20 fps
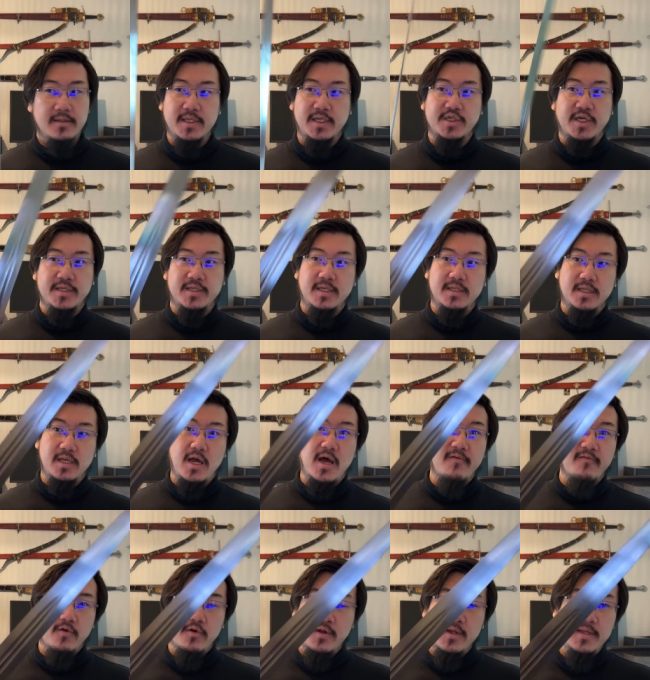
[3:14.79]
such as the
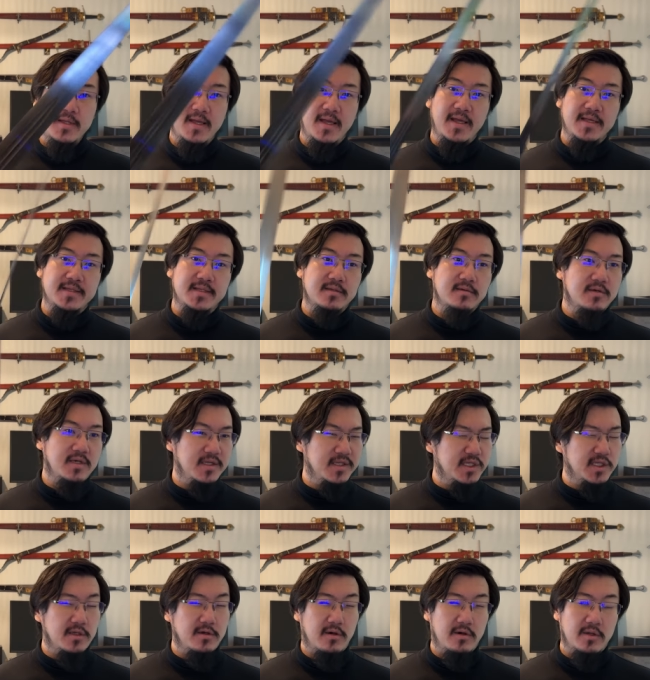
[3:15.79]
sovereign, is
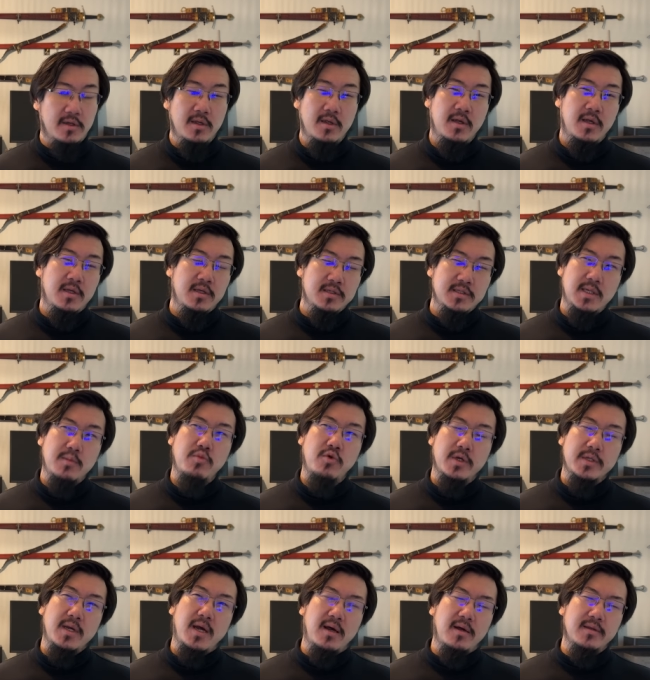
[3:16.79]
considered
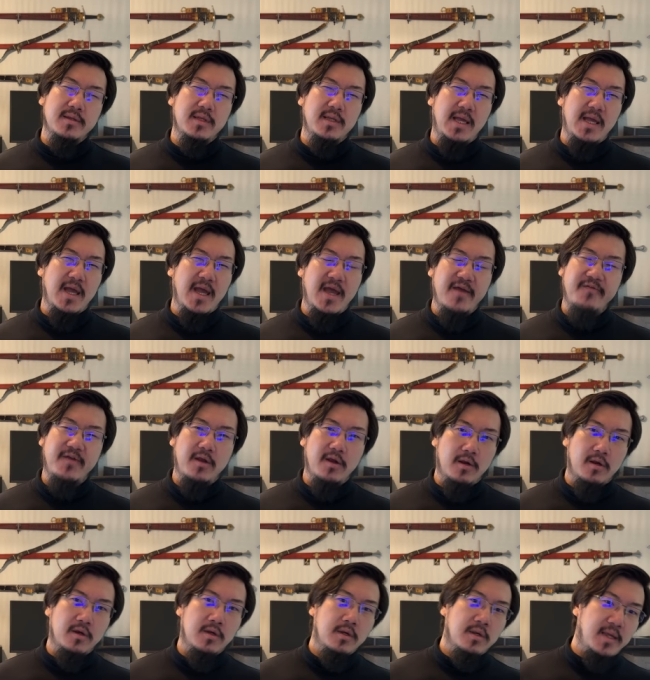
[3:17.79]
somewhat on the
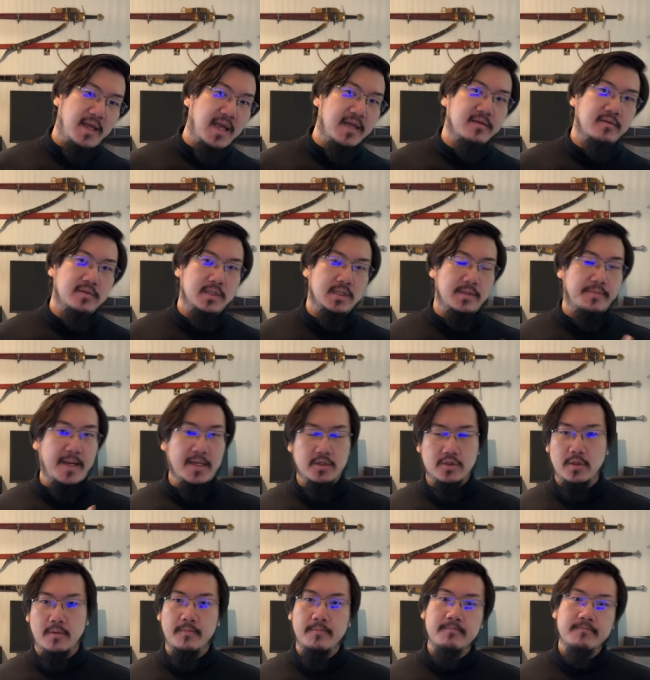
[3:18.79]
heavier end of the
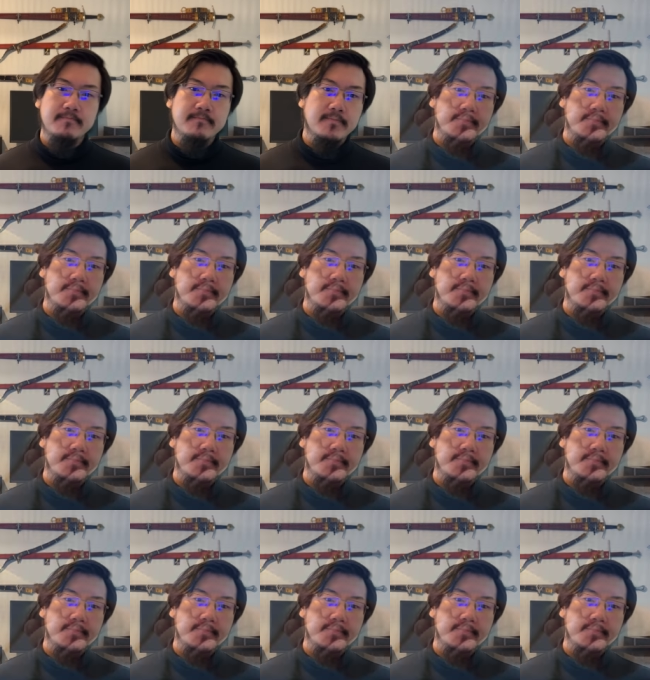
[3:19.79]
spectrum.